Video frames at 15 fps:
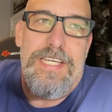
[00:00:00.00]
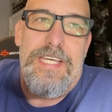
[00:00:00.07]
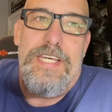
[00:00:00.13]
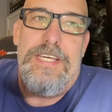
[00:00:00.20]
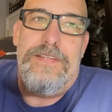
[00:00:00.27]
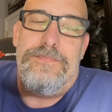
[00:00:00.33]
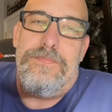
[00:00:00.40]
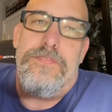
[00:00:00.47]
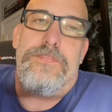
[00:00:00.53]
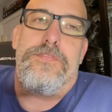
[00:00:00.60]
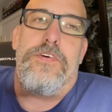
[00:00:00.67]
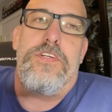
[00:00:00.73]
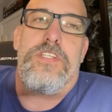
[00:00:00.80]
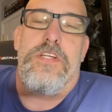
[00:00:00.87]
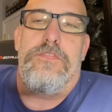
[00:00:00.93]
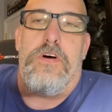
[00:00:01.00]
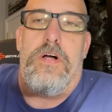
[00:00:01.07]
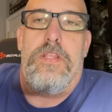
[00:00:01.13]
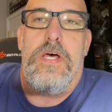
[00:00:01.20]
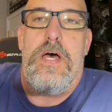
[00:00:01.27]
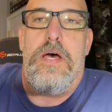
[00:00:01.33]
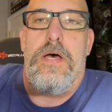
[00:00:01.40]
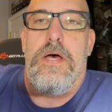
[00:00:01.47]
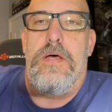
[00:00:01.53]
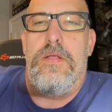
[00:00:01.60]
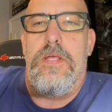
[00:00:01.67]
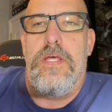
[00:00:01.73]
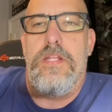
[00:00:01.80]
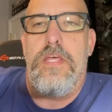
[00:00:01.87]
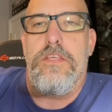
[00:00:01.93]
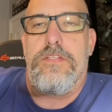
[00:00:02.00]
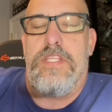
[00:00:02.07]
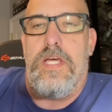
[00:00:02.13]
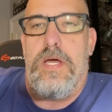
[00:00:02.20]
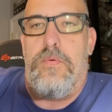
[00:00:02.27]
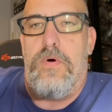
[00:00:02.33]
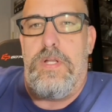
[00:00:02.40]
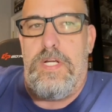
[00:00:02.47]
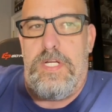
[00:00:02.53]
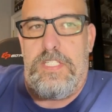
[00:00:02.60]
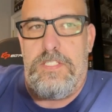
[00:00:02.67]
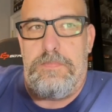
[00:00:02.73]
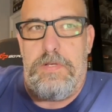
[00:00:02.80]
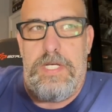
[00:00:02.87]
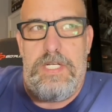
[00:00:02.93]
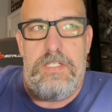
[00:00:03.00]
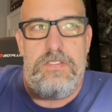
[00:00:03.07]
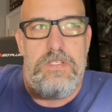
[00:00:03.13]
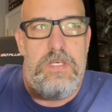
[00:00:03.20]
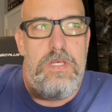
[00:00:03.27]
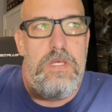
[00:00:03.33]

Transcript: it, first of all, uh, uh, another thing I wanted to explain is